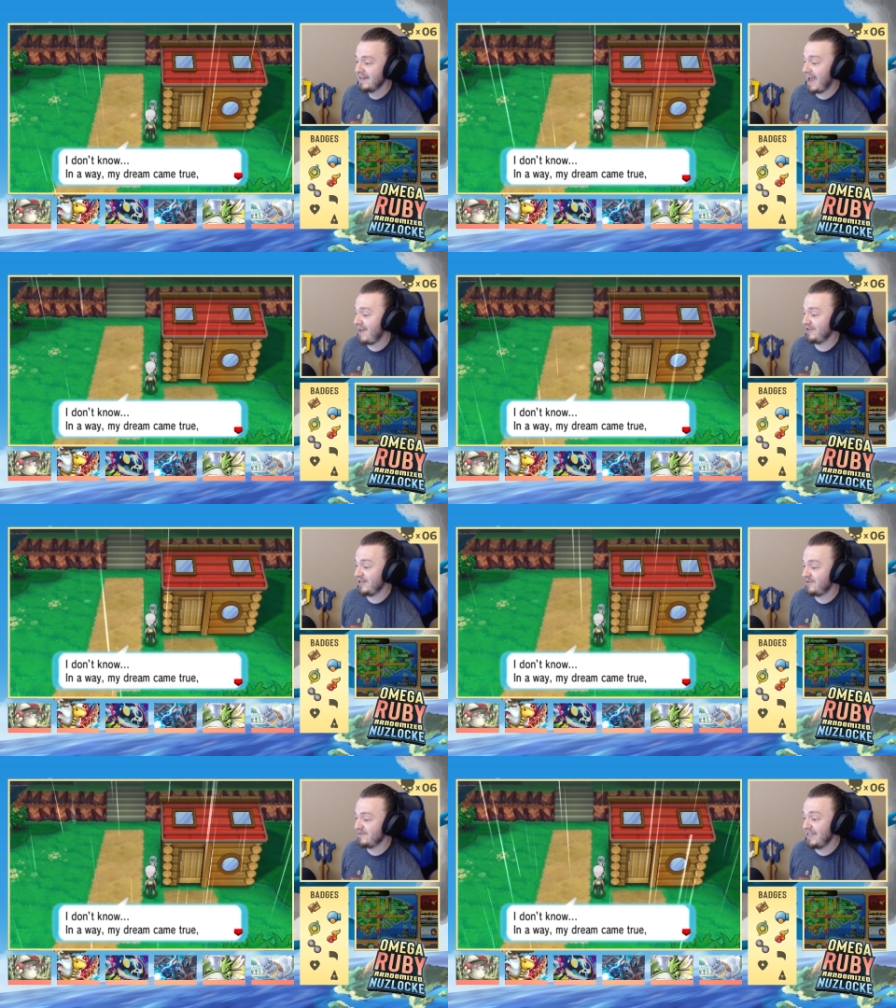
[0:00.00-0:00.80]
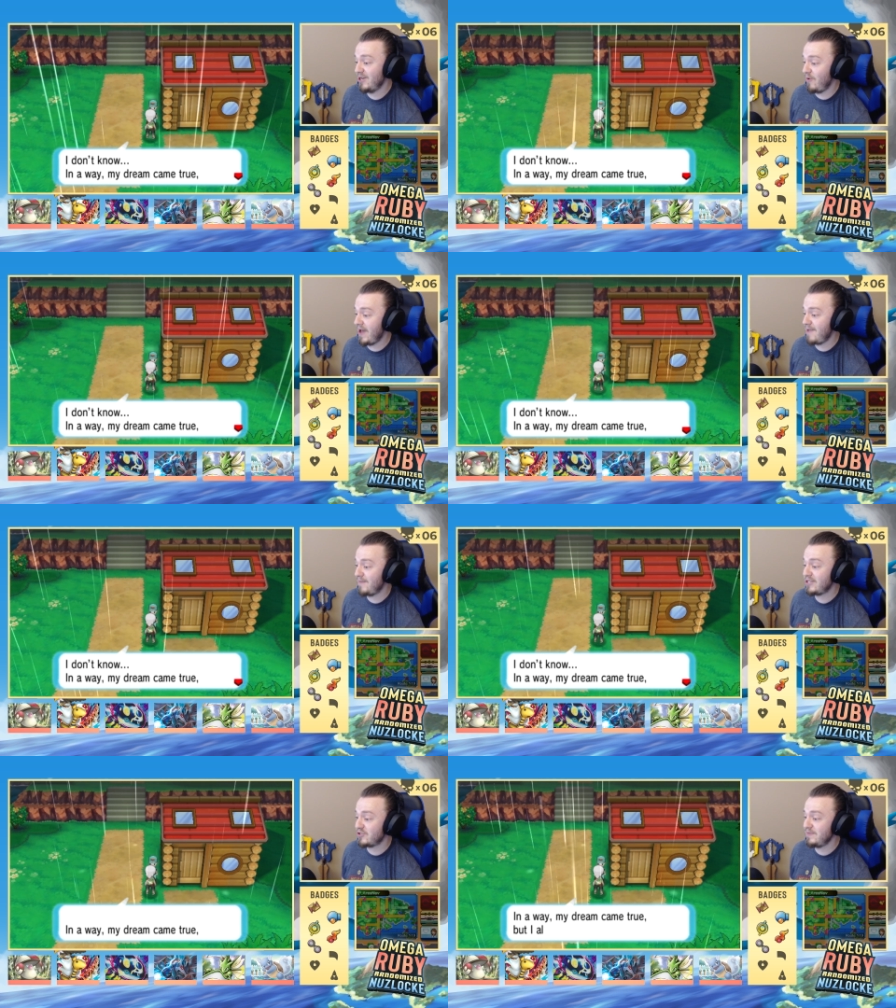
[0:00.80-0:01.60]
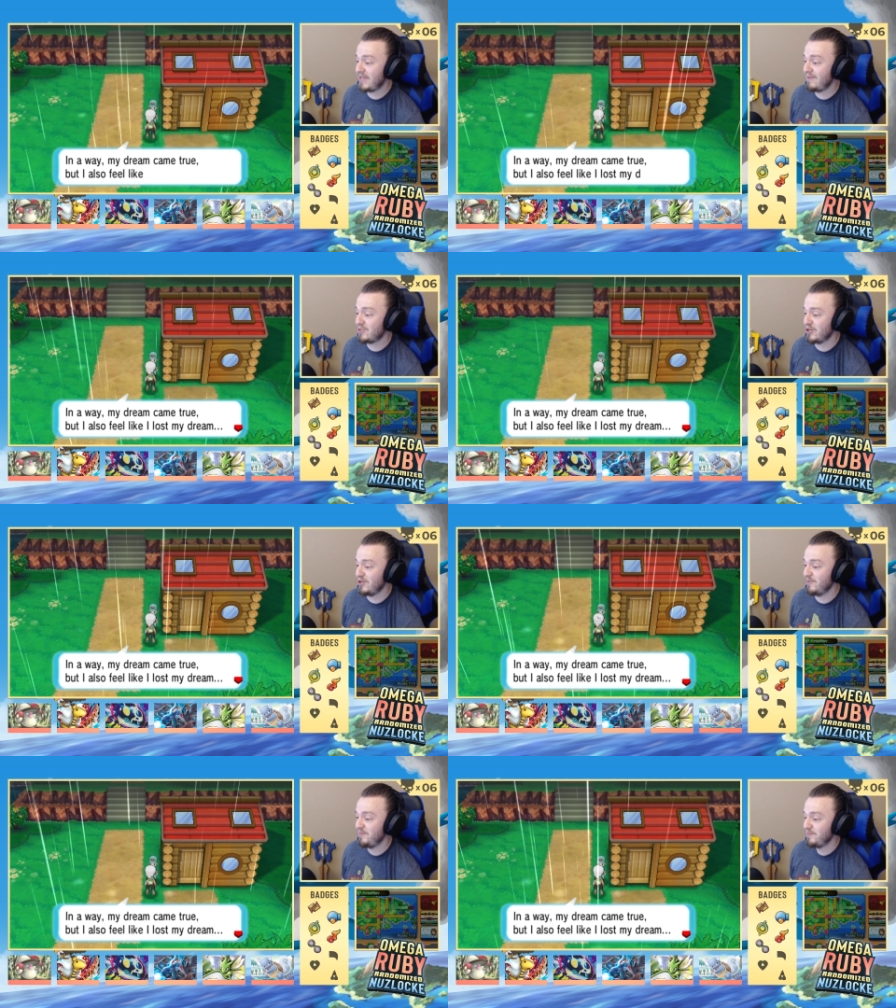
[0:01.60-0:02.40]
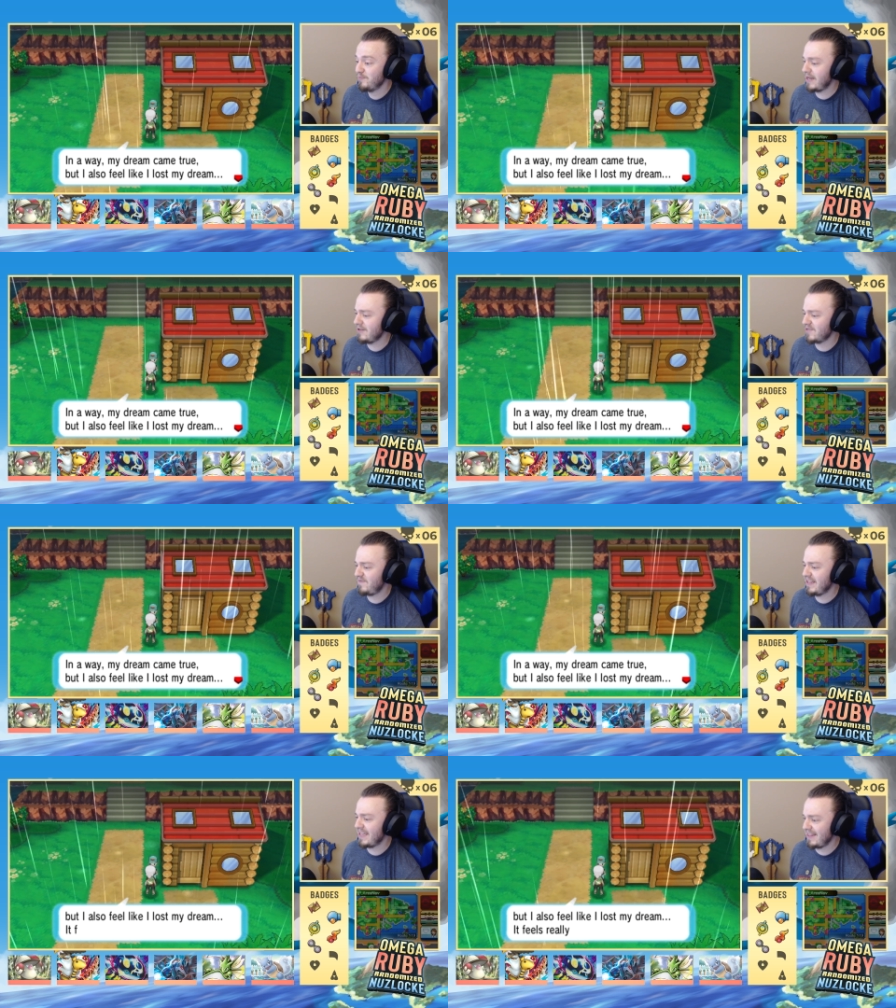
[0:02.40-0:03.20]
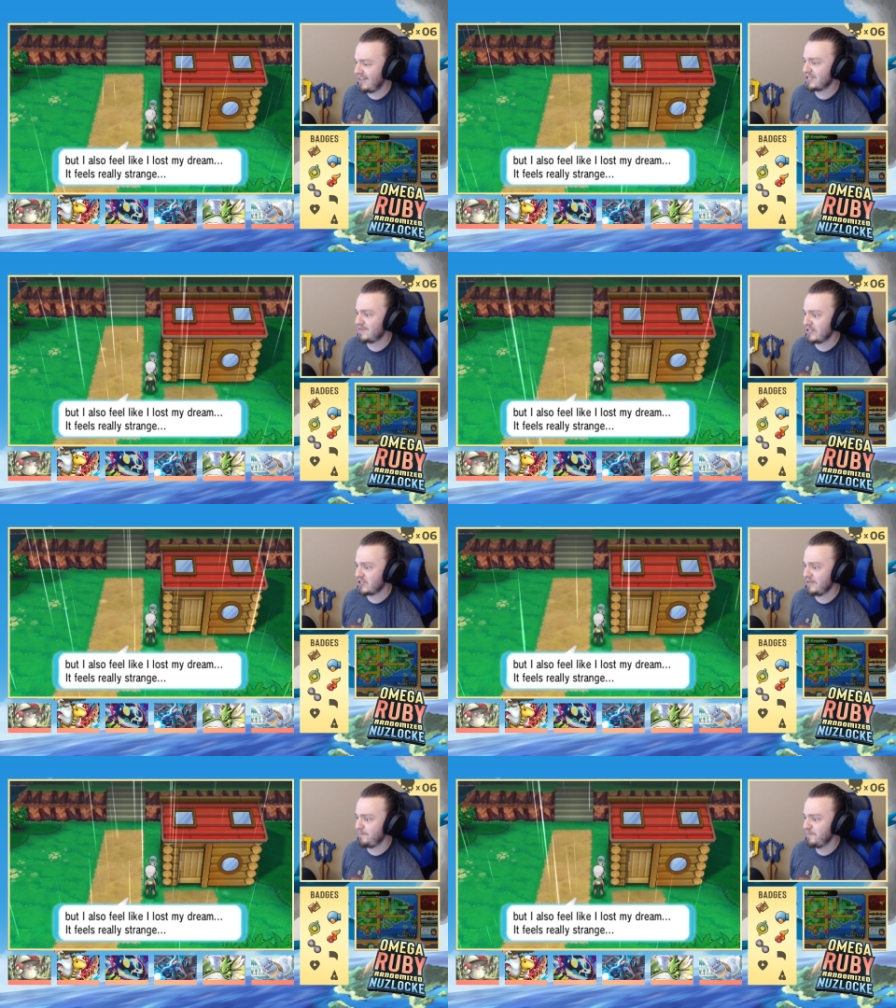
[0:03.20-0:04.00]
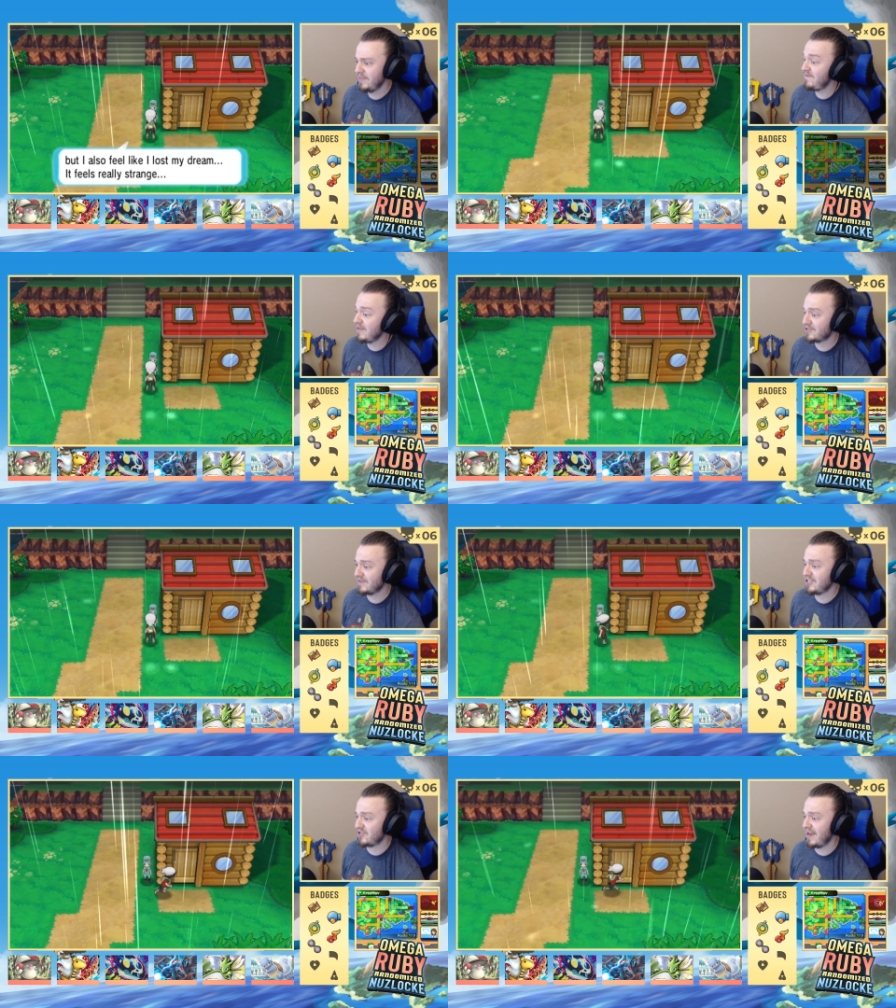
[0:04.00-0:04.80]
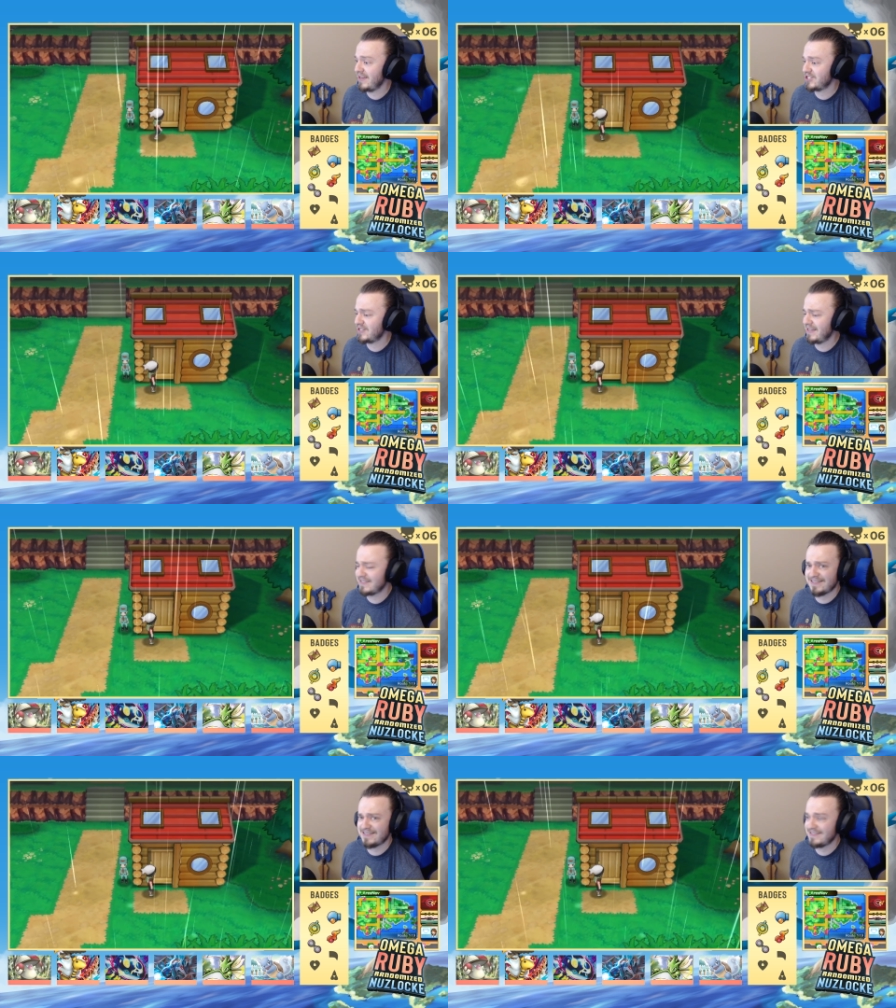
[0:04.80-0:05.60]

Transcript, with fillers: I don't know. In a way, my dream came true, but I also feel like I lost my dream. It feels really strange. That's